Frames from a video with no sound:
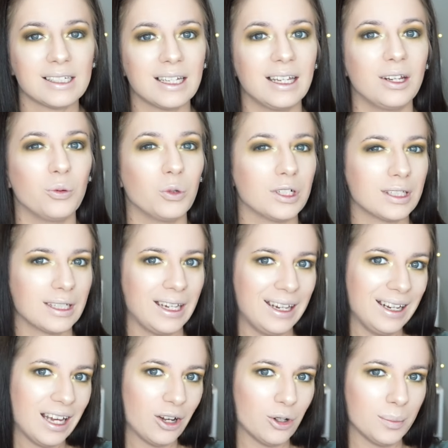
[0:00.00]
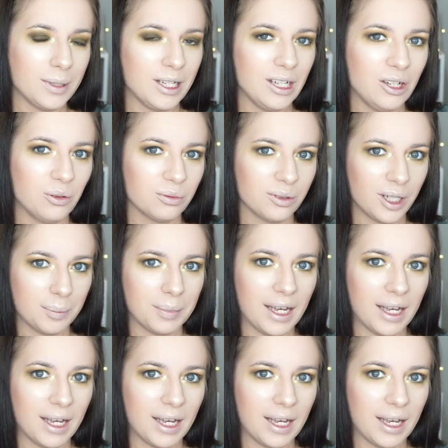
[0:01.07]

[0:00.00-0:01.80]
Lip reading: and once again, I'll be right